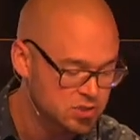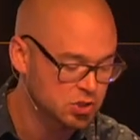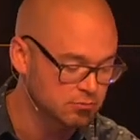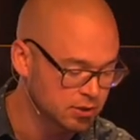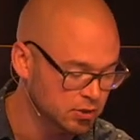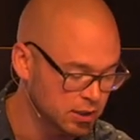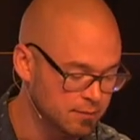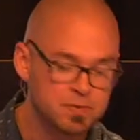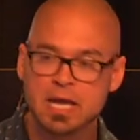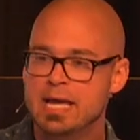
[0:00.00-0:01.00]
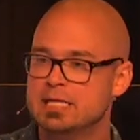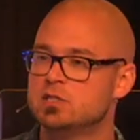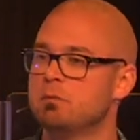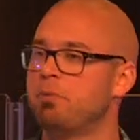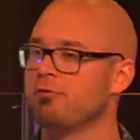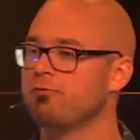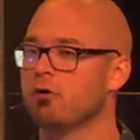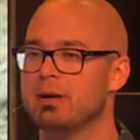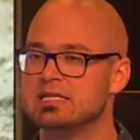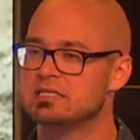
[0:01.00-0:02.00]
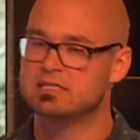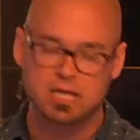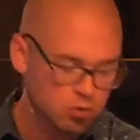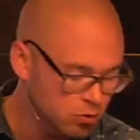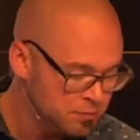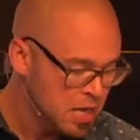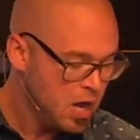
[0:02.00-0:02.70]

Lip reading: humility is to perform a single,